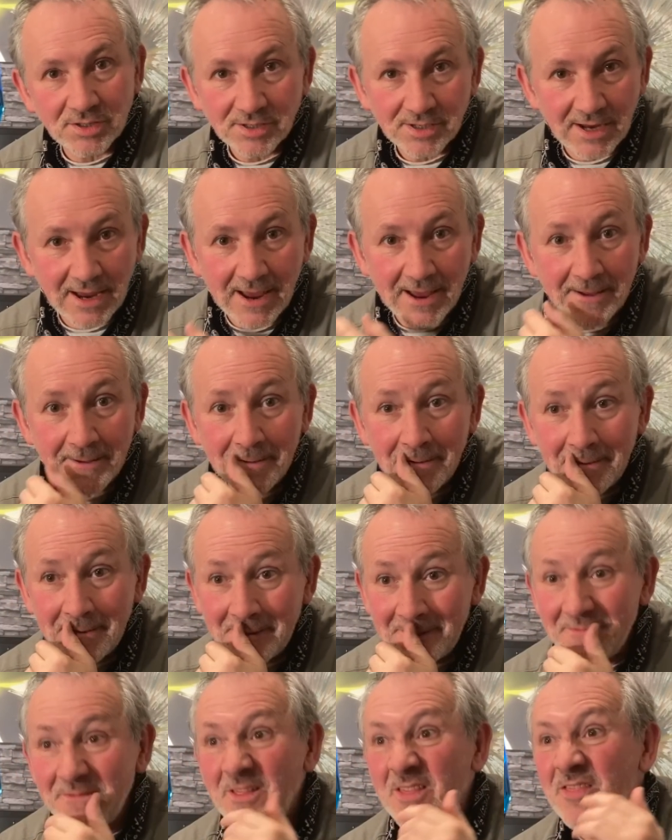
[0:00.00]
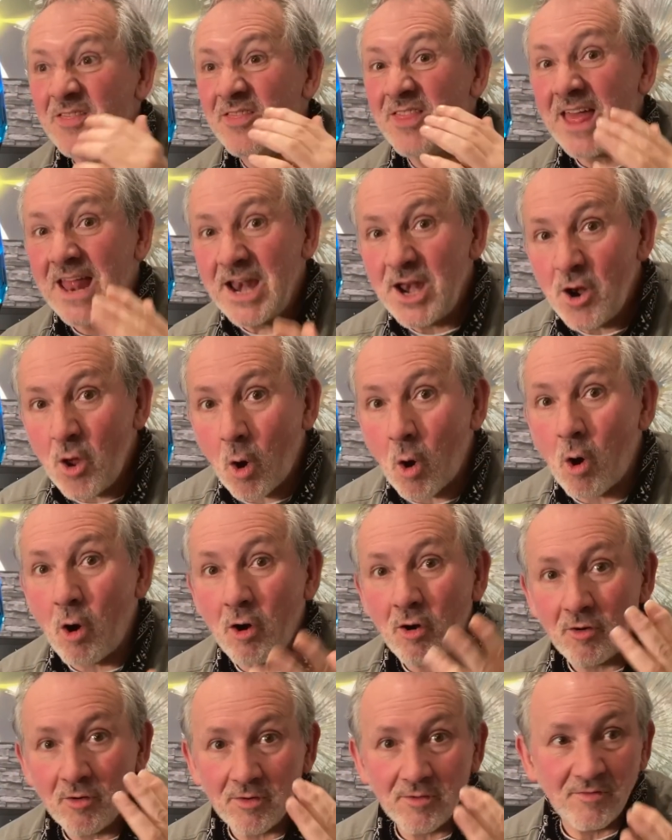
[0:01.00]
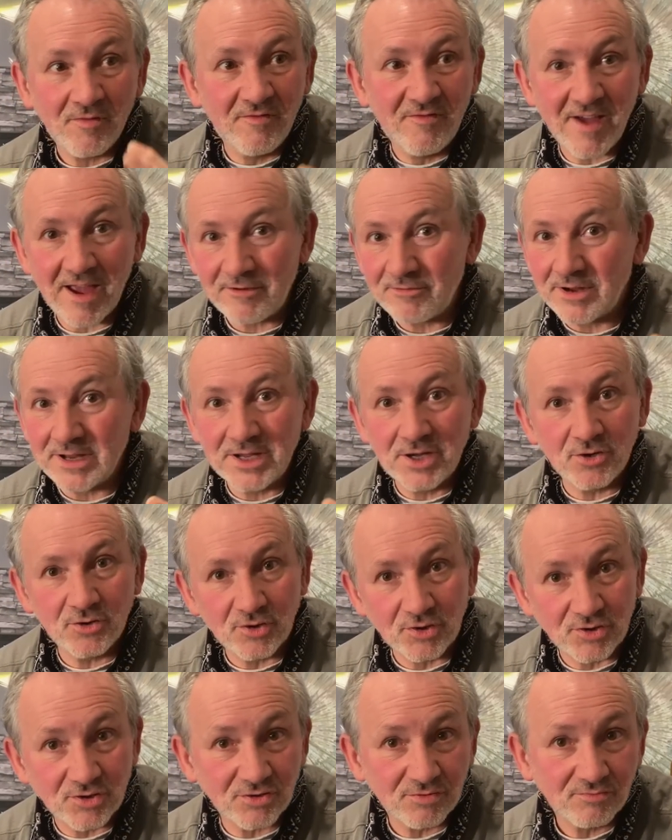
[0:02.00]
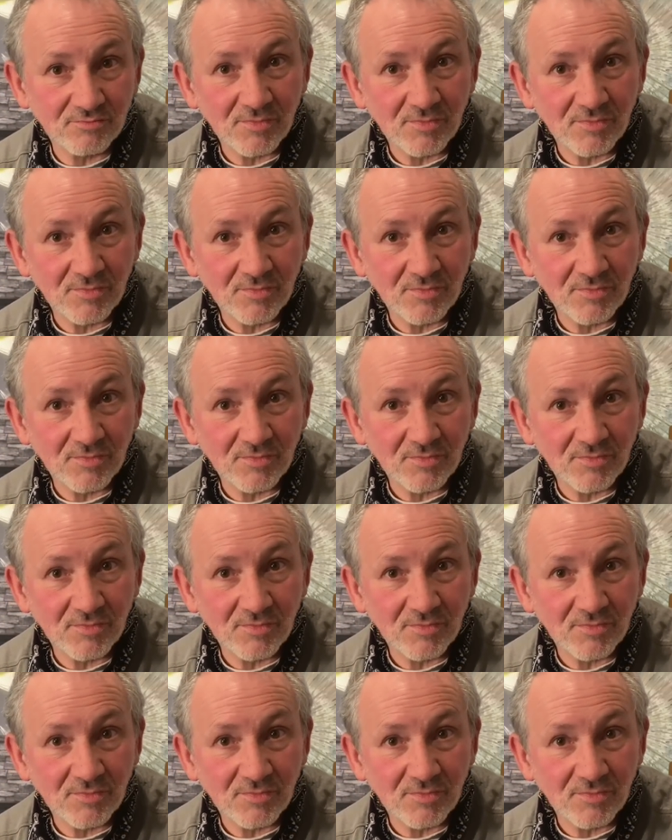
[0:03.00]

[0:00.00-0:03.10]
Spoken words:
Yeah, they're not very good.